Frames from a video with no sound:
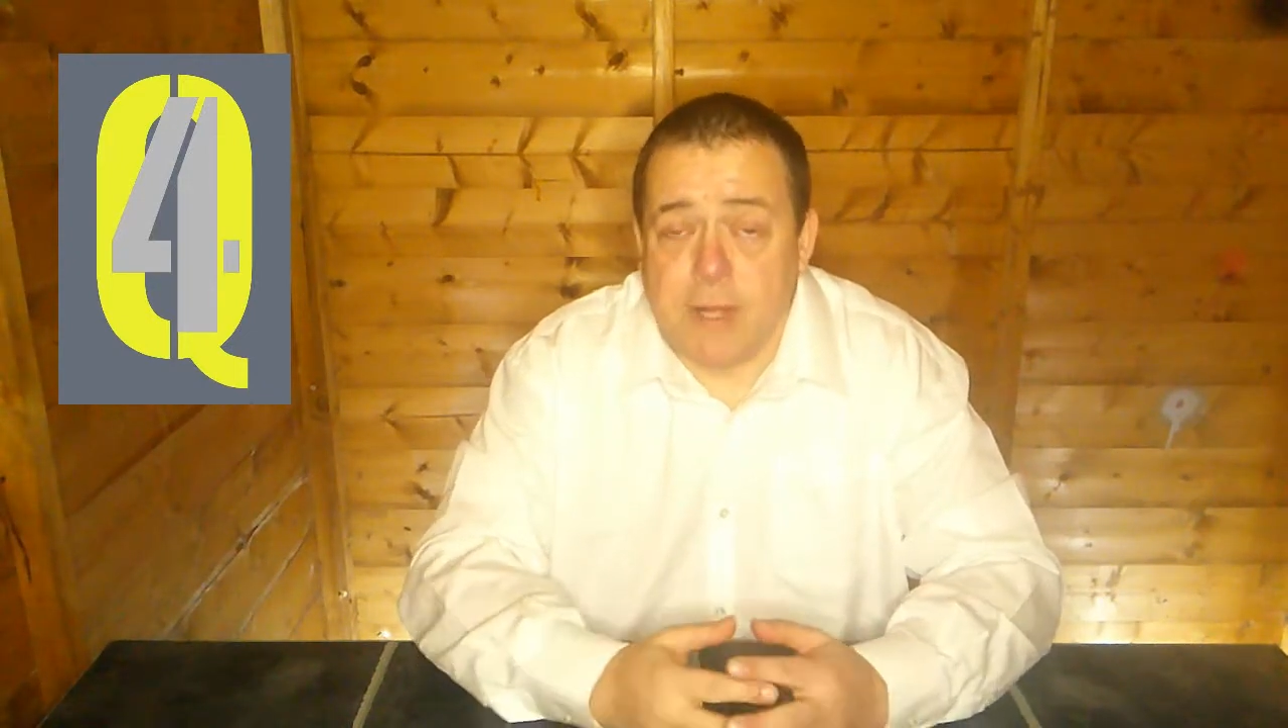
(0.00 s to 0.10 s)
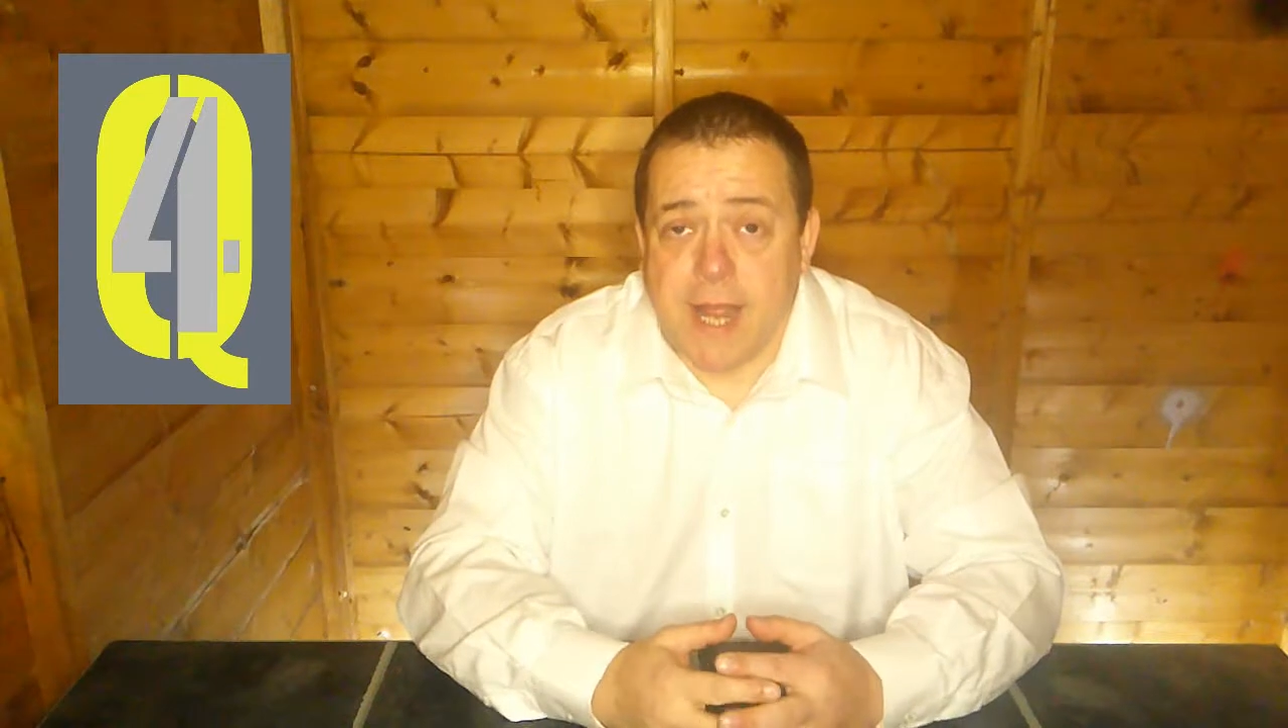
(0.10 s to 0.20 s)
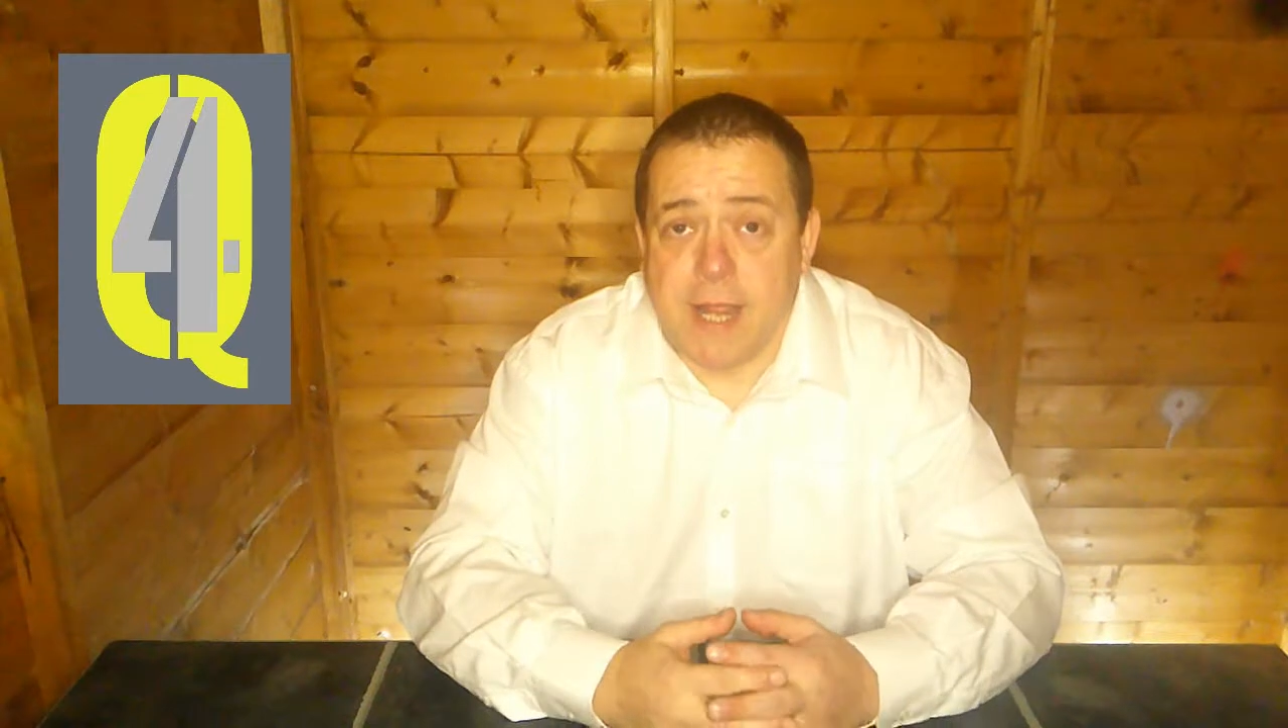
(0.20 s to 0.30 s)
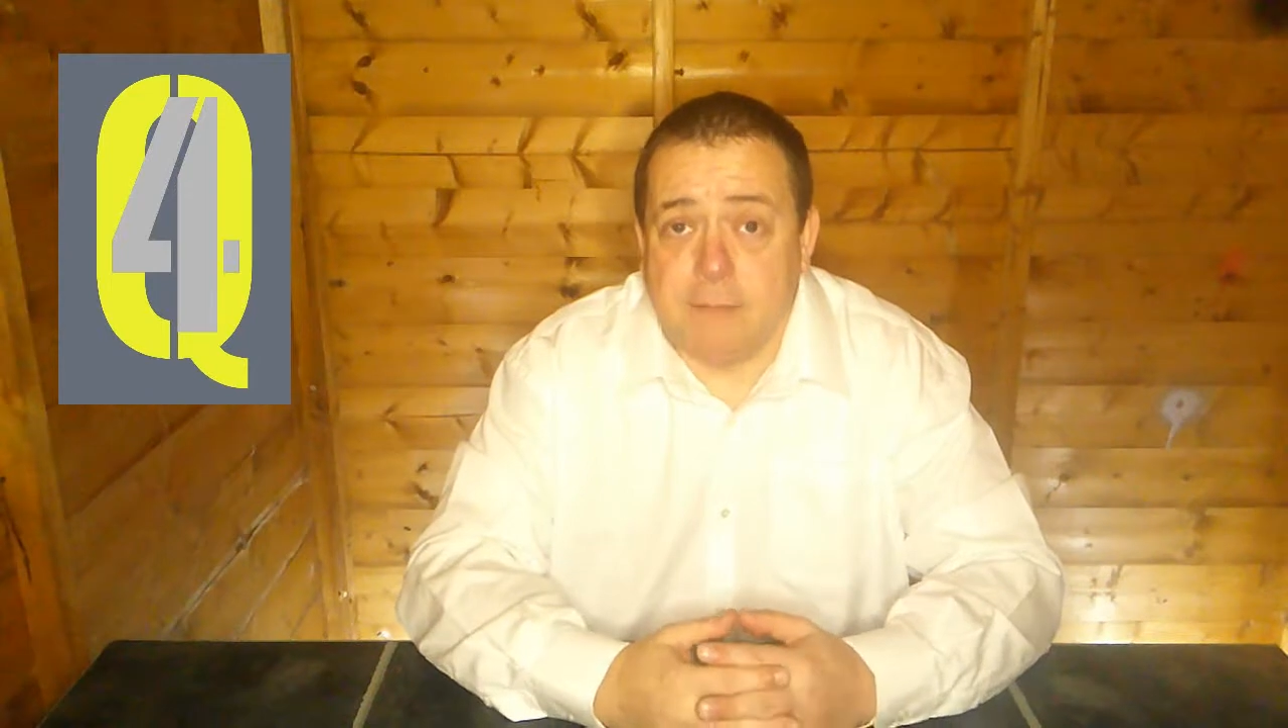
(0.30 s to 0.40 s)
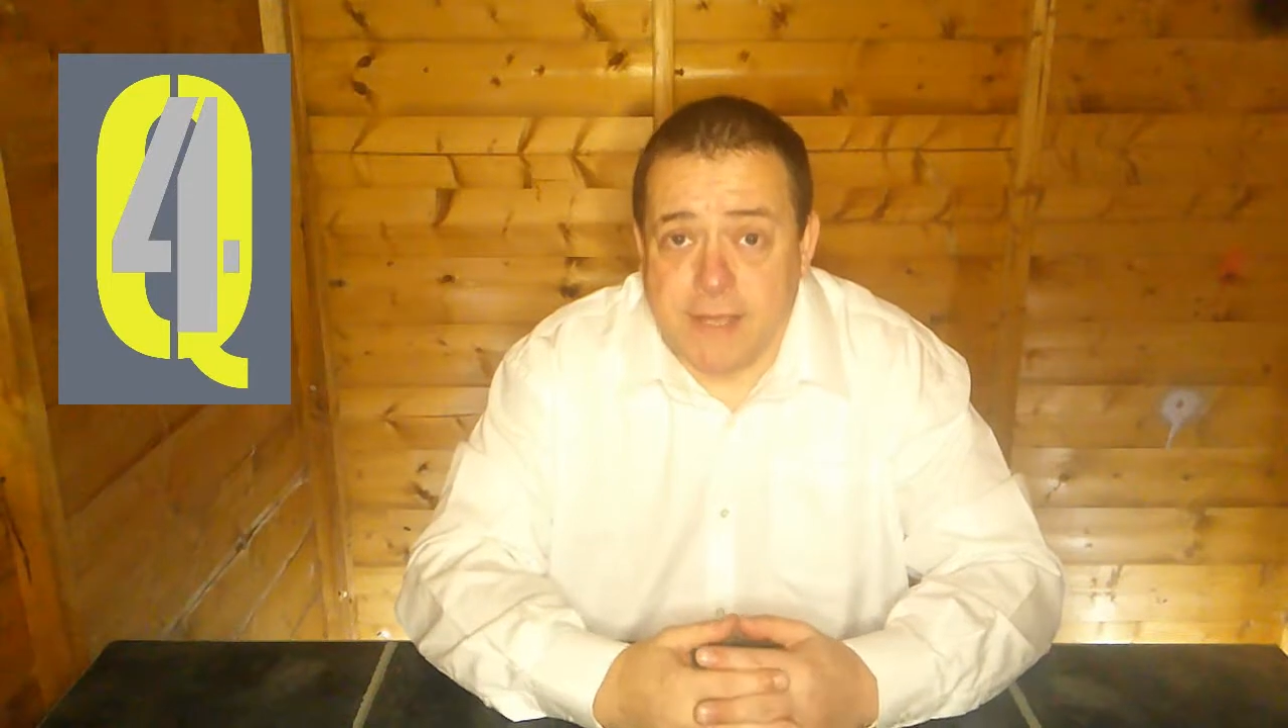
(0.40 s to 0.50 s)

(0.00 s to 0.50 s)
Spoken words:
name